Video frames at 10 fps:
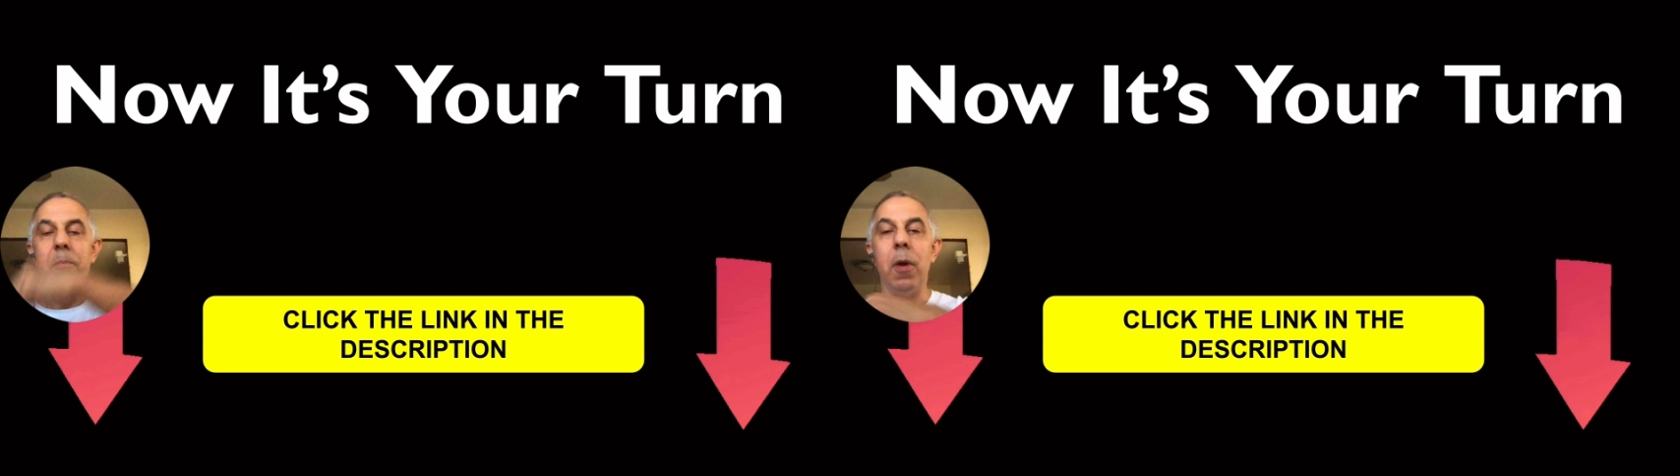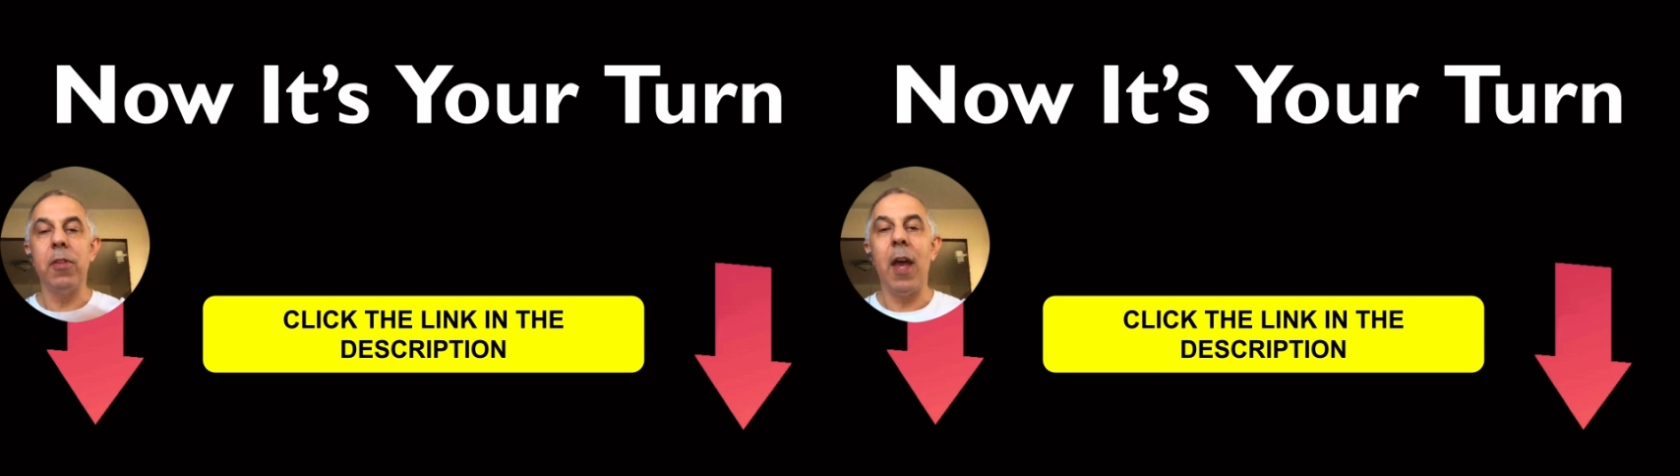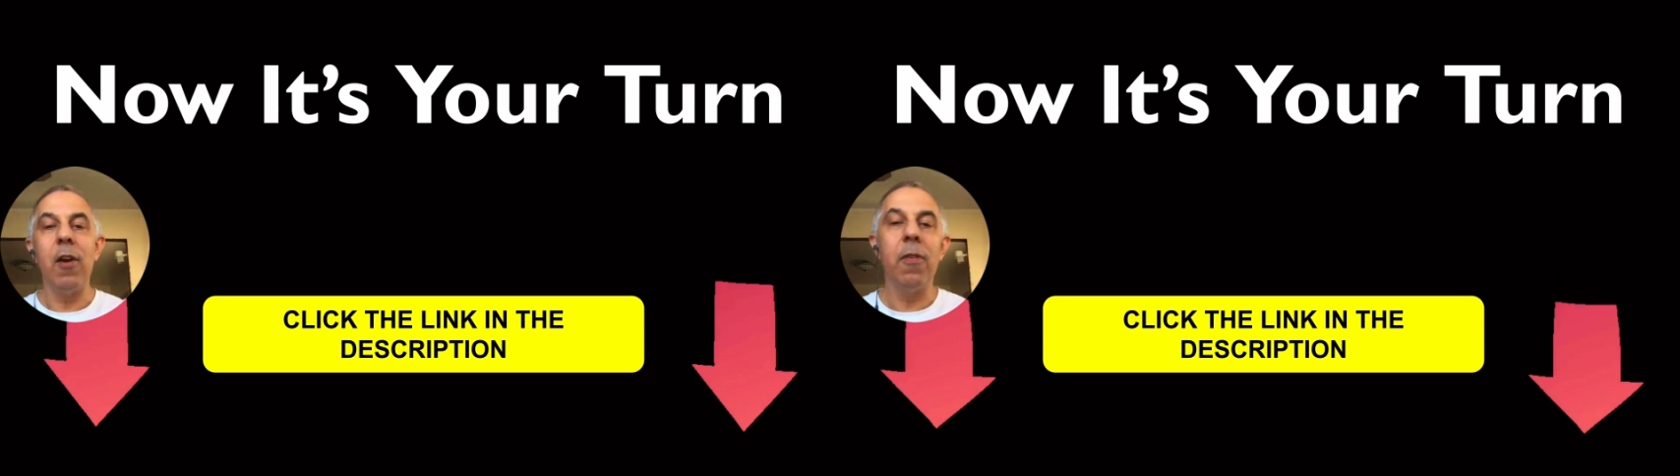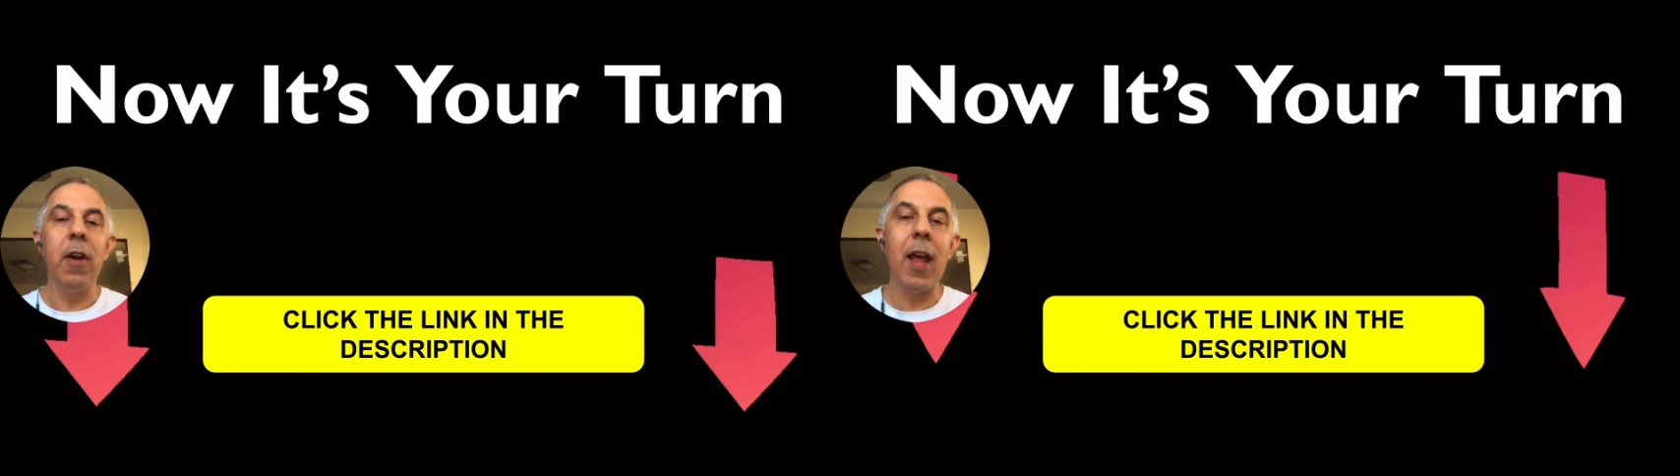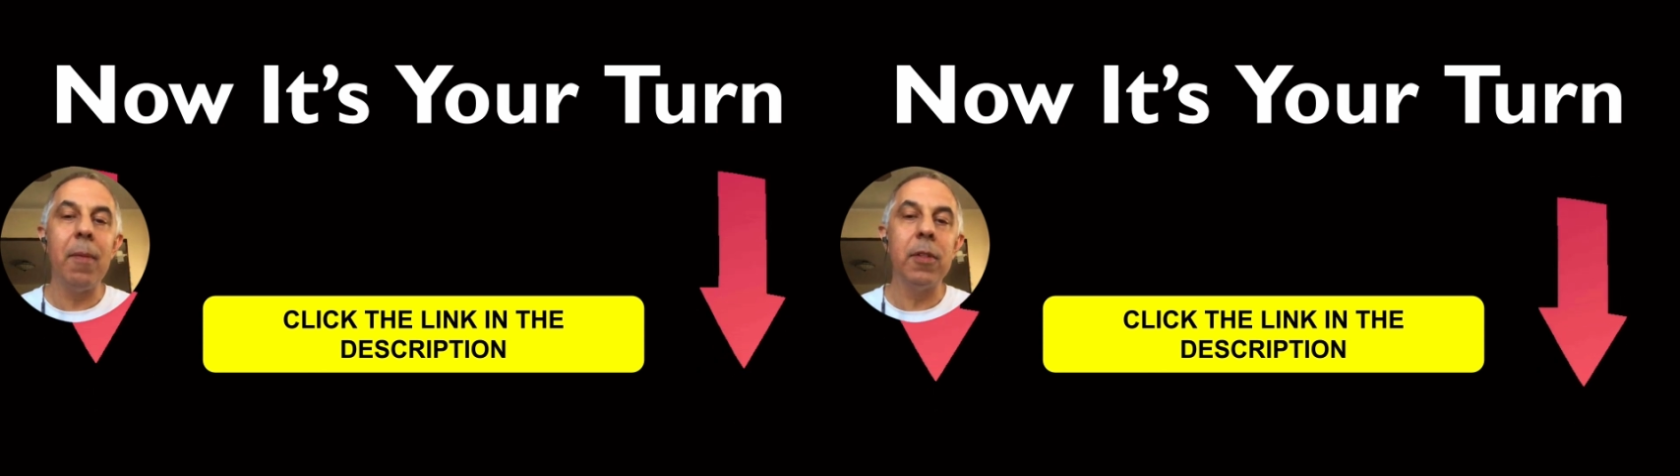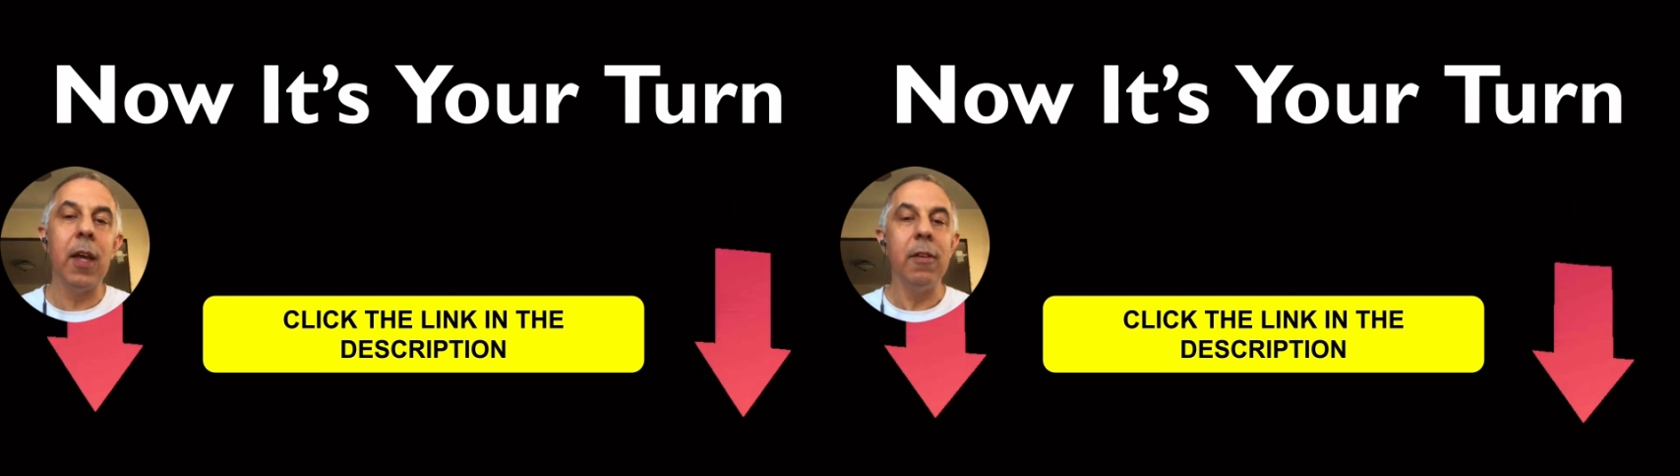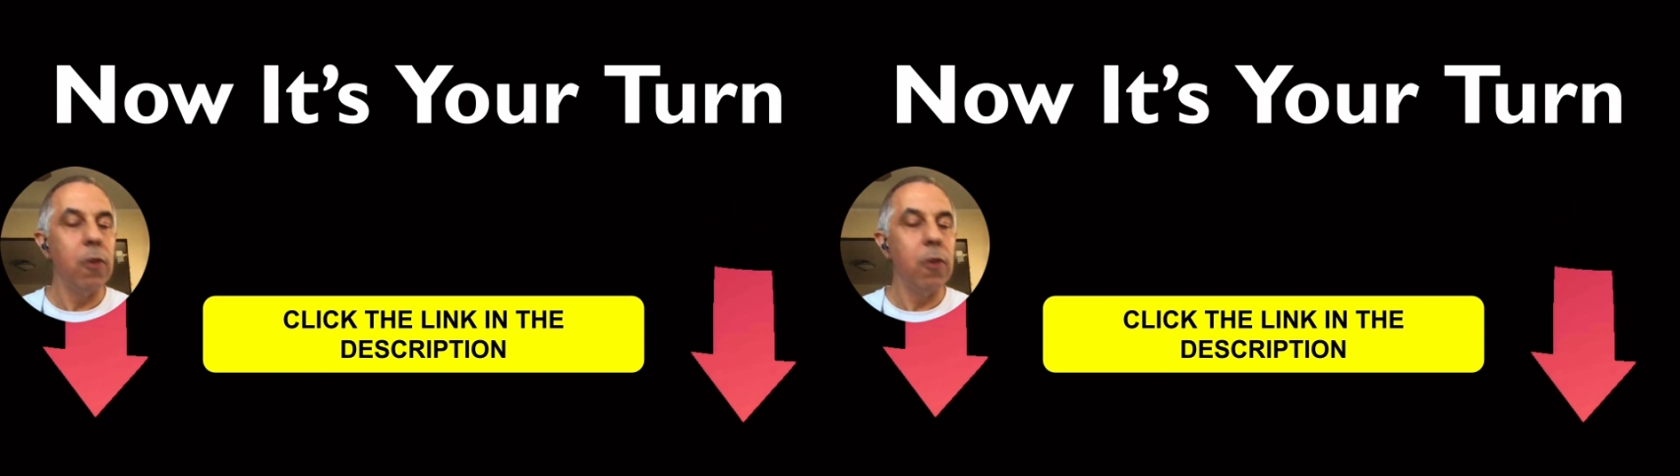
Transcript: put that over in Amazon.